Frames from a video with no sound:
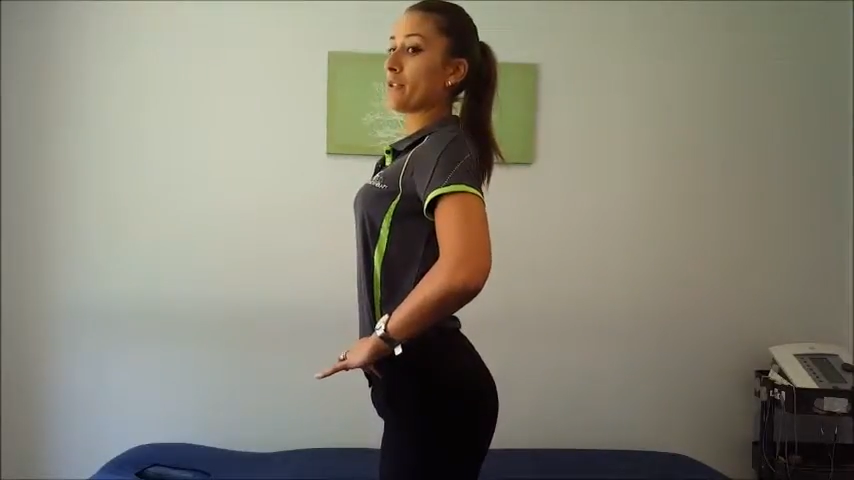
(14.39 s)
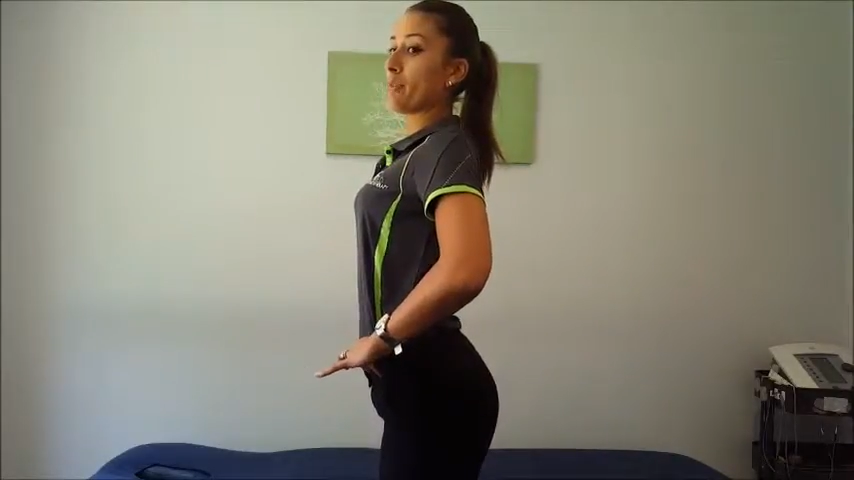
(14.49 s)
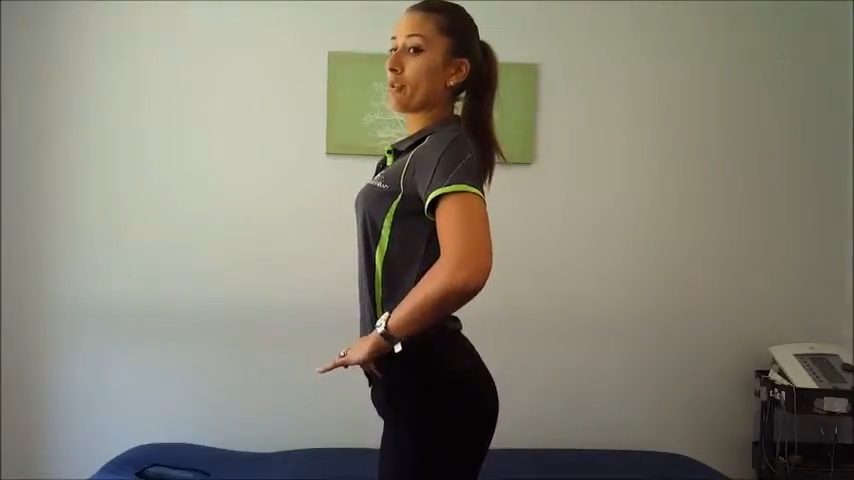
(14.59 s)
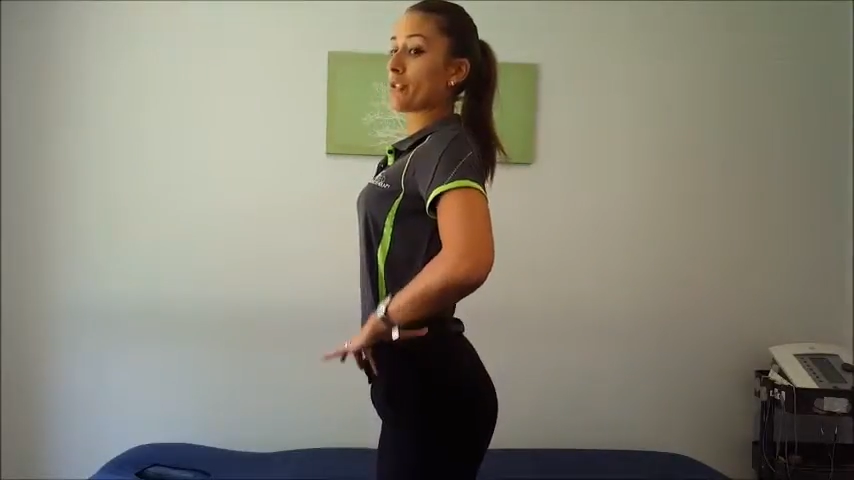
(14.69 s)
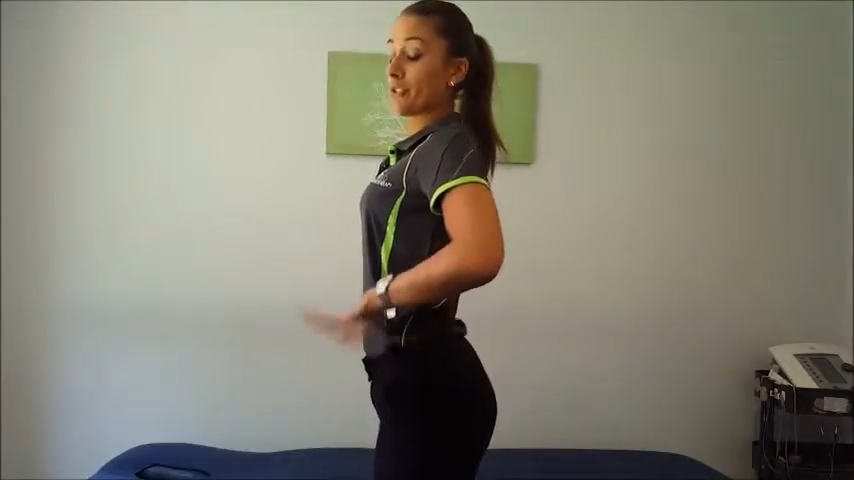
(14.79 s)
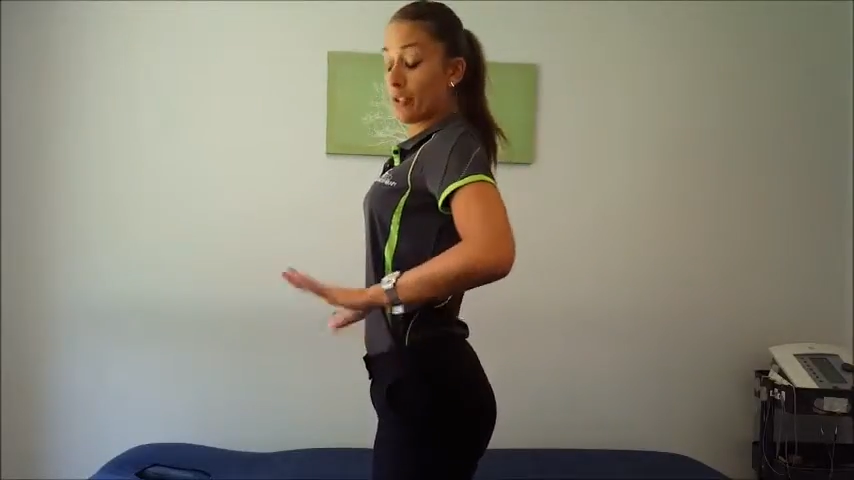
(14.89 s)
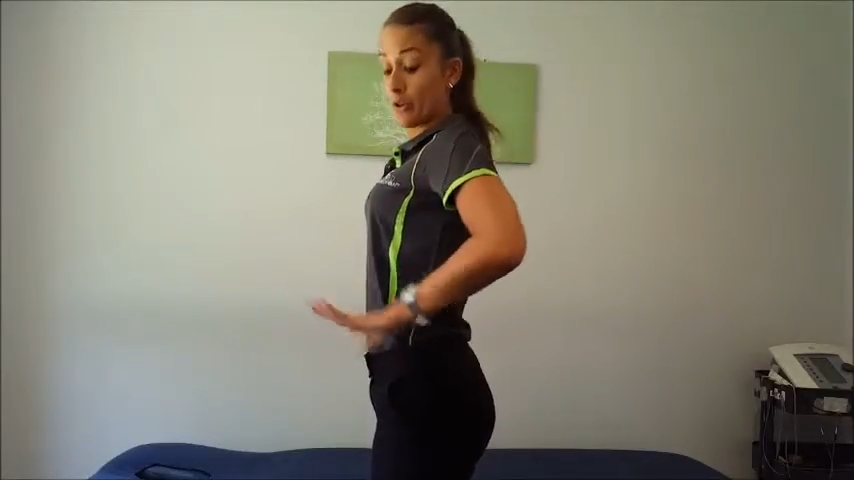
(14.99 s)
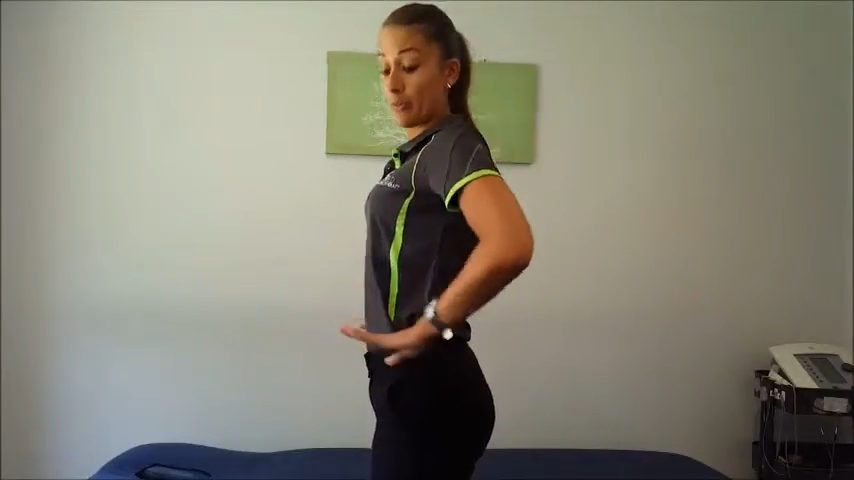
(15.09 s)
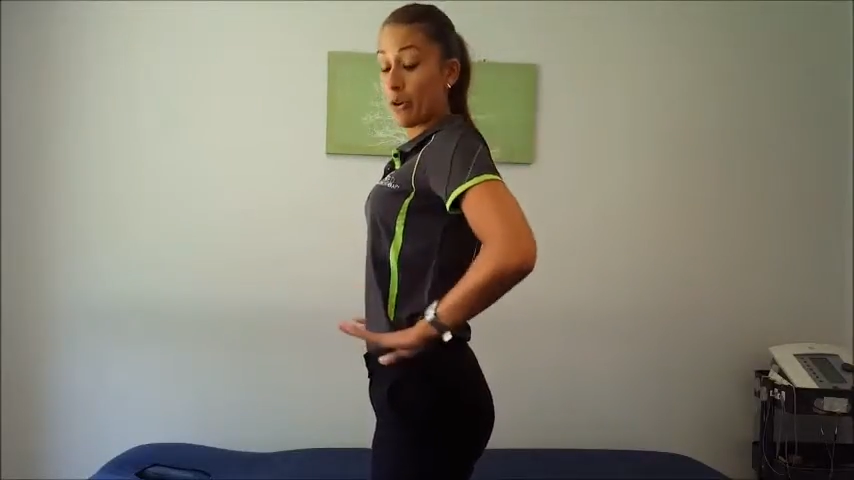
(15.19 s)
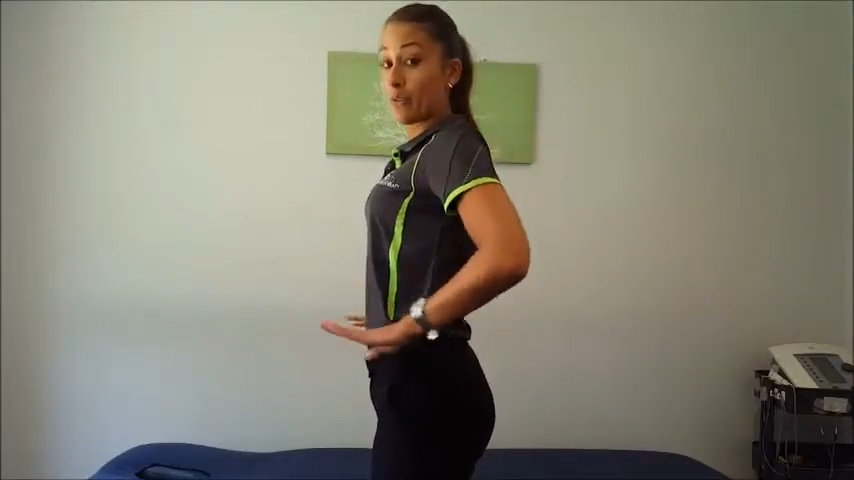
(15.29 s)
your
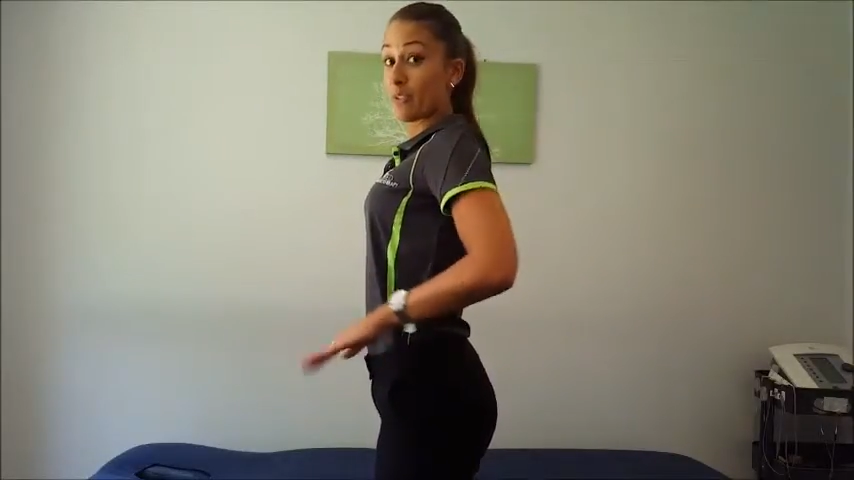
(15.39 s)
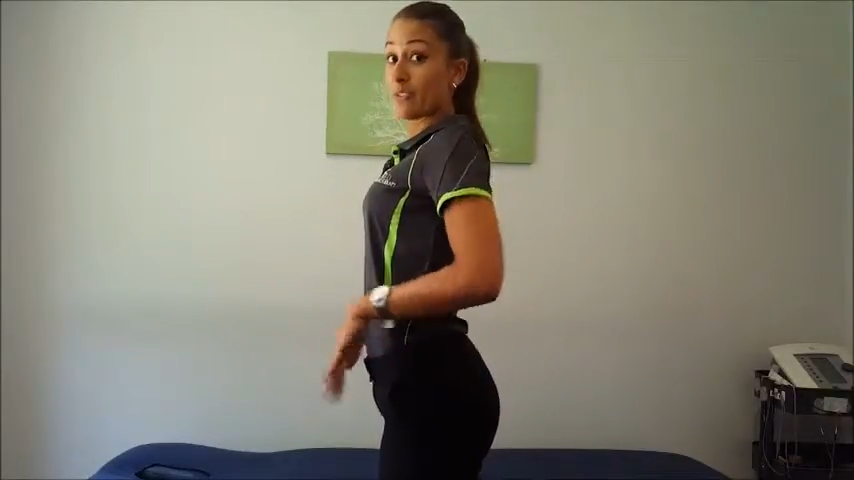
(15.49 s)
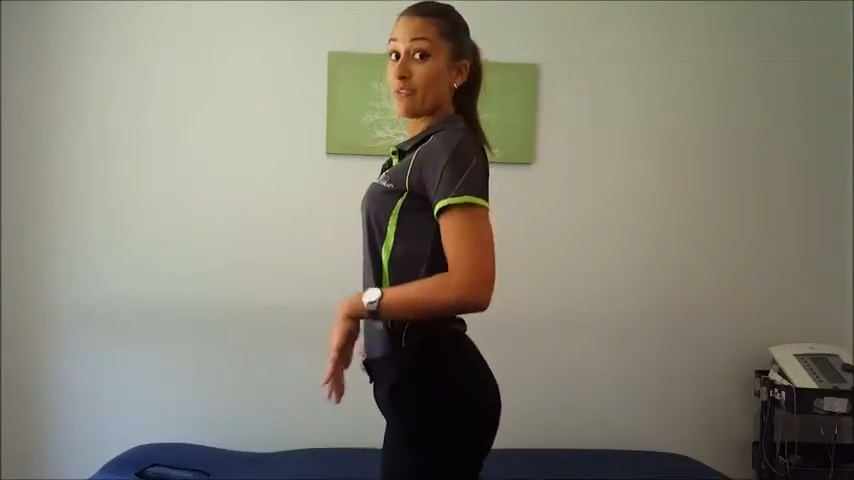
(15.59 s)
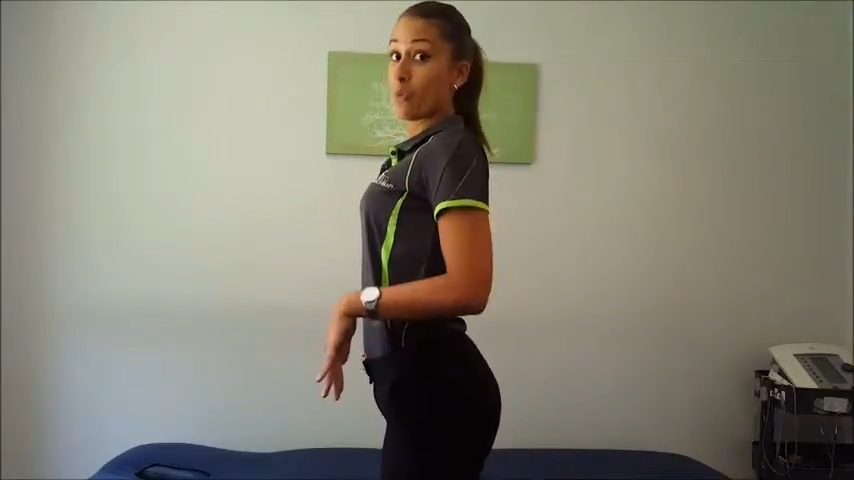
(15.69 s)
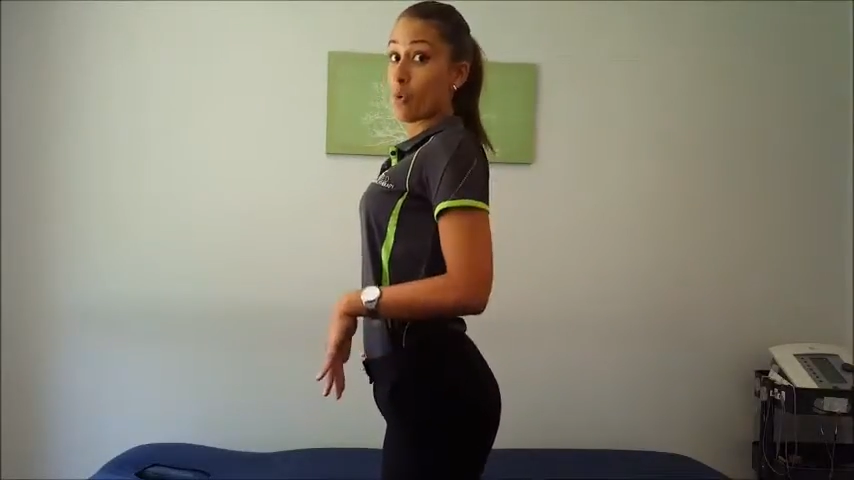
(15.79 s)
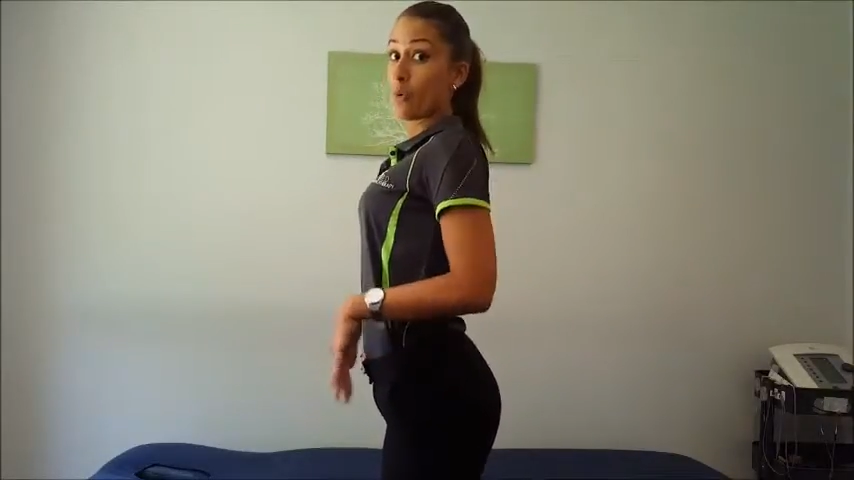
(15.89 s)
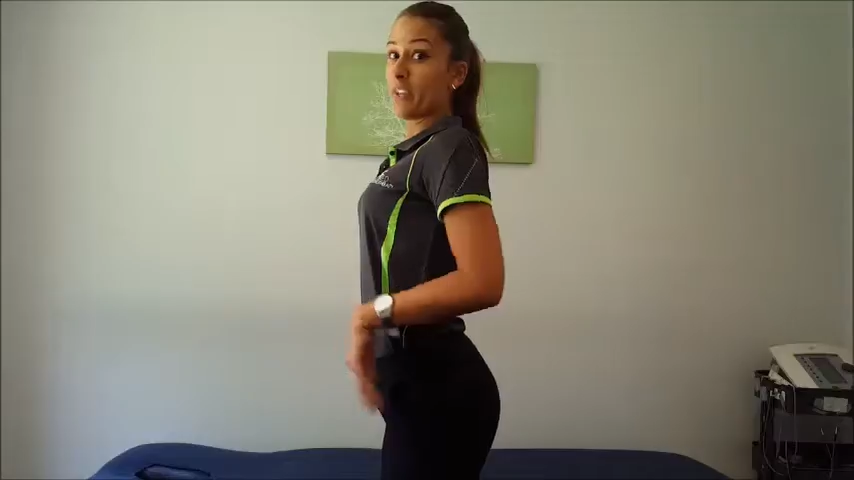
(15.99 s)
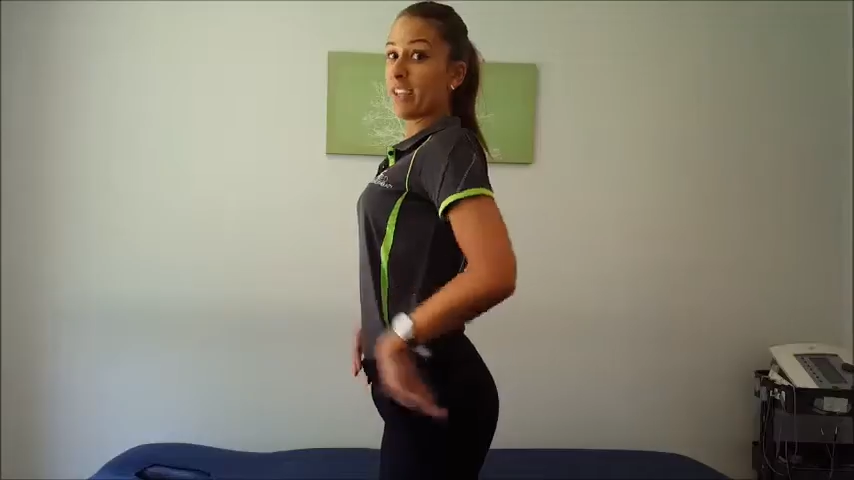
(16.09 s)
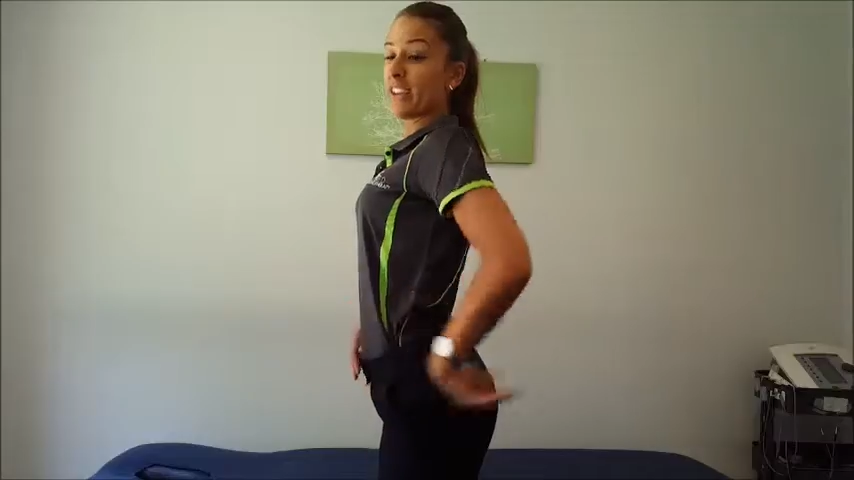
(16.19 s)
pelvis forward